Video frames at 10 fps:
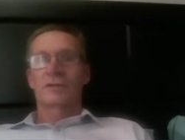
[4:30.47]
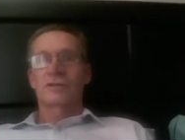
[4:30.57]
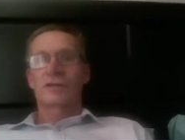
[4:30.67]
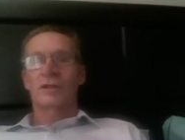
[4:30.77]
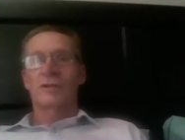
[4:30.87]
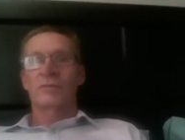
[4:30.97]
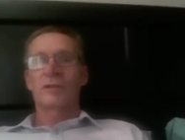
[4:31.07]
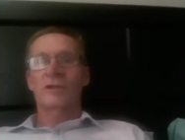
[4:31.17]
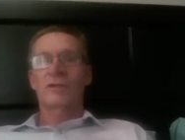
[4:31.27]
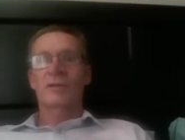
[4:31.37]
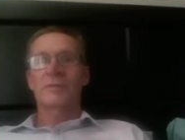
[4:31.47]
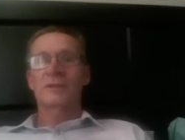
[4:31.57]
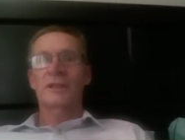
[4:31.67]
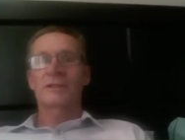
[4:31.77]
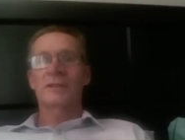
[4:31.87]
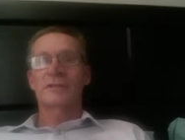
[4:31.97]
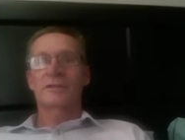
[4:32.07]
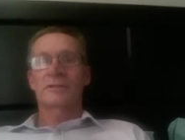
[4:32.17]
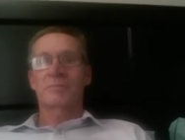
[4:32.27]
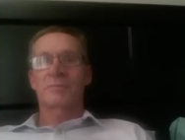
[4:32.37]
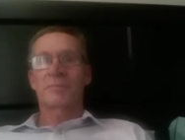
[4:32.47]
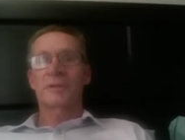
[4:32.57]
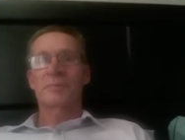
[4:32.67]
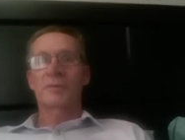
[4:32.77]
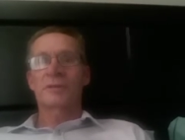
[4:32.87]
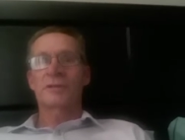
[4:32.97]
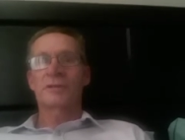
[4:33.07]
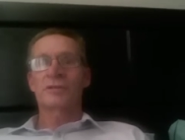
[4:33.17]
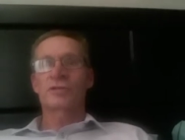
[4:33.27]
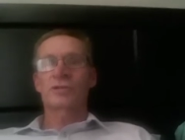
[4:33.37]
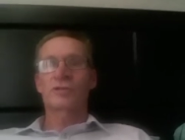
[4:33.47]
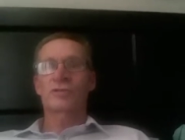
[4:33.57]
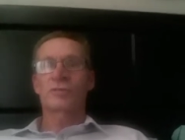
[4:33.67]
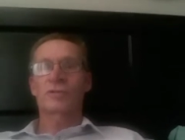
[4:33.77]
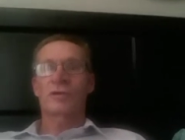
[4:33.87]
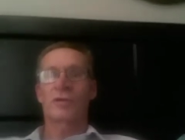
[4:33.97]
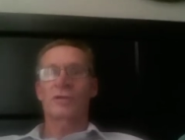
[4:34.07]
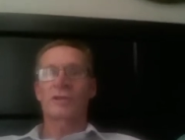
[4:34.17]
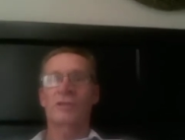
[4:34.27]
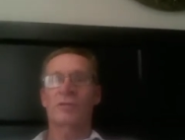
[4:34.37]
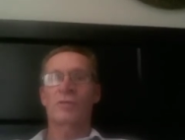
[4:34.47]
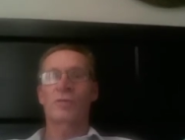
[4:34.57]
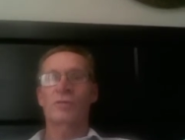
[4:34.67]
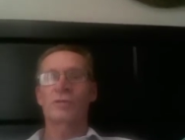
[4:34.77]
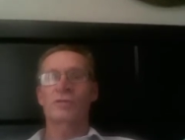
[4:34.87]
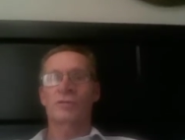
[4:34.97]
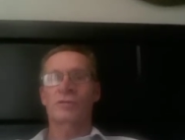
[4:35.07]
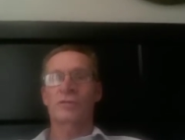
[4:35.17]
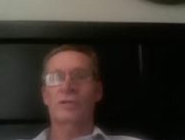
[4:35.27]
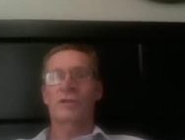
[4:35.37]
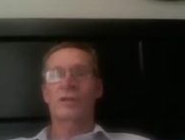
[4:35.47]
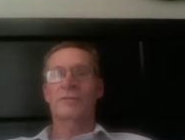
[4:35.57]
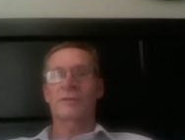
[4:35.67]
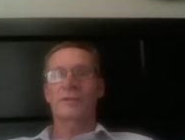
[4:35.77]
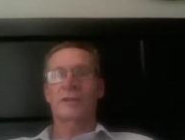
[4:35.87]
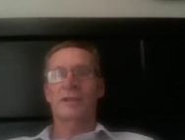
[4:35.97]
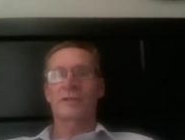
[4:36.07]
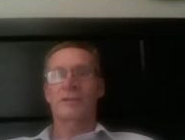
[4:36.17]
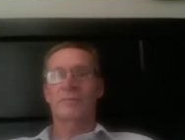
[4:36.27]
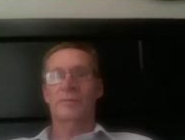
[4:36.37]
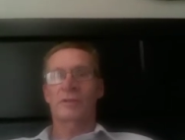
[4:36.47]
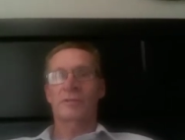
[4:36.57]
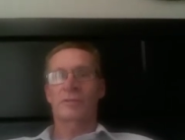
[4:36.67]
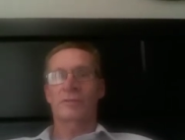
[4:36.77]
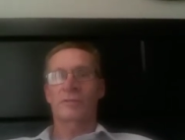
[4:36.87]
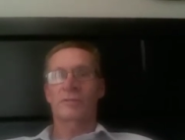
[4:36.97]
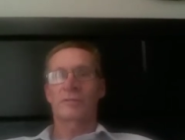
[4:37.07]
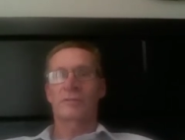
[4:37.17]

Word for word: So we accommodated people in the church in accordance to the COVID-19 protocol.